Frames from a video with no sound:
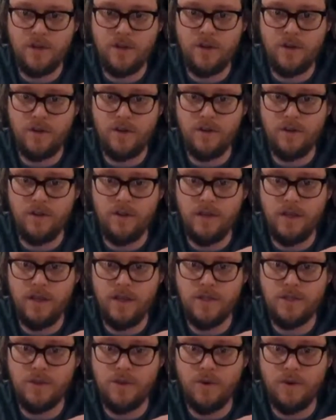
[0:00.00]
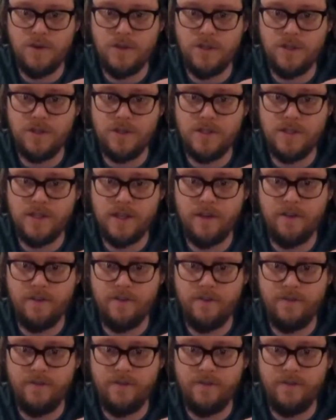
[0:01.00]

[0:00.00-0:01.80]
curling it towards yourself.